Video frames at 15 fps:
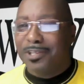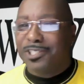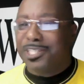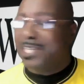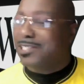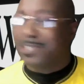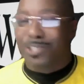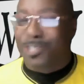
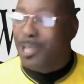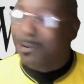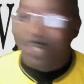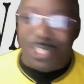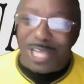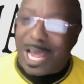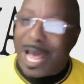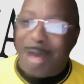Jesus so
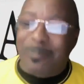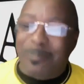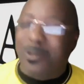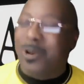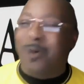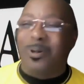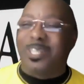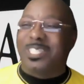sharp. You
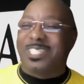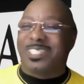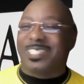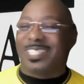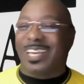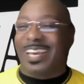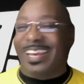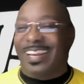know what Jesus
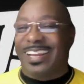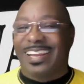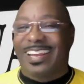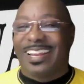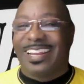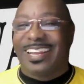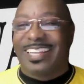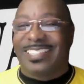said?
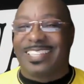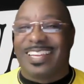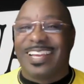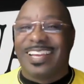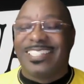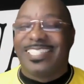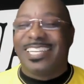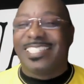Listen,
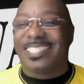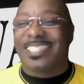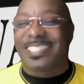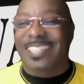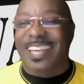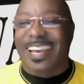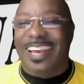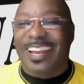Jesus
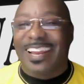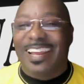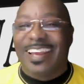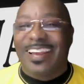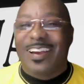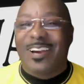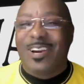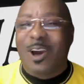said,
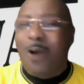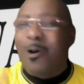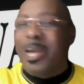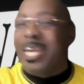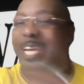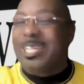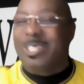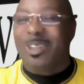go and
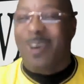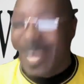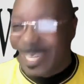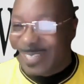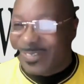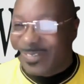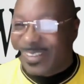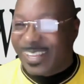get your
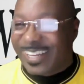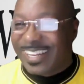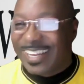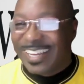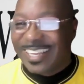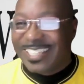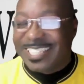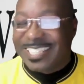husband.
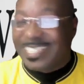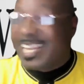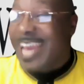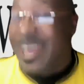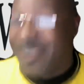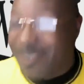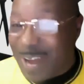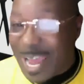She said, I
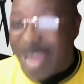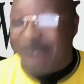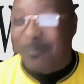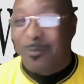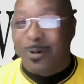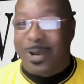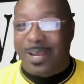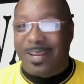don't have
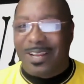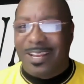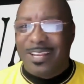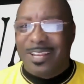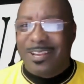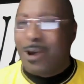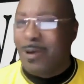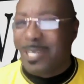one.
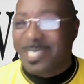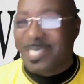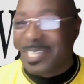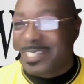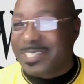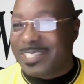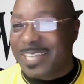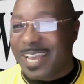You know what
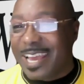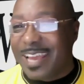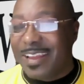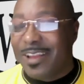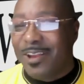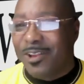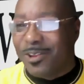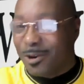Jesus said?
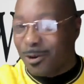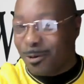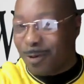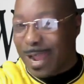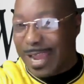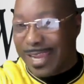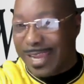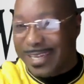You're
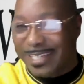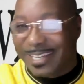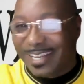right.